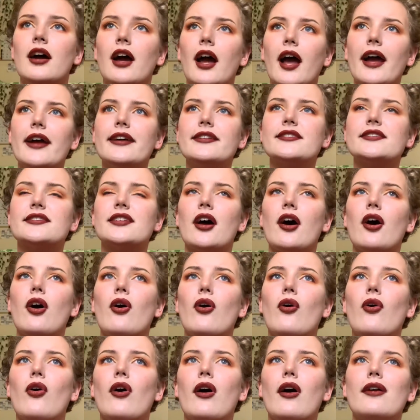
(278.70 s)
and
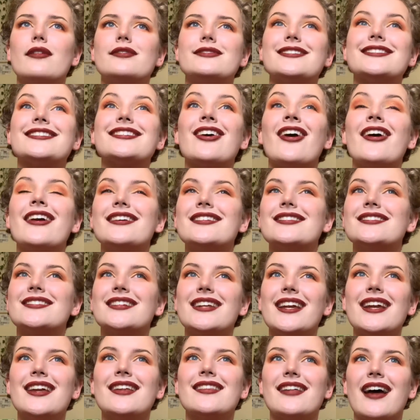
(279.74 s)
so just like
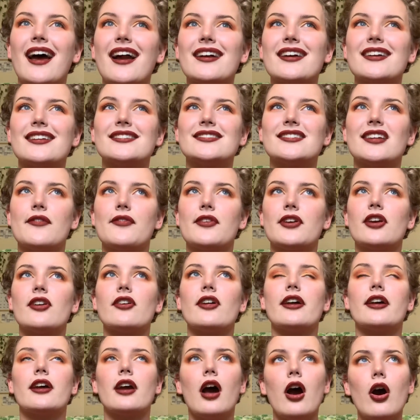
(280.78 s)
seeing that kind of stuff, and you're like,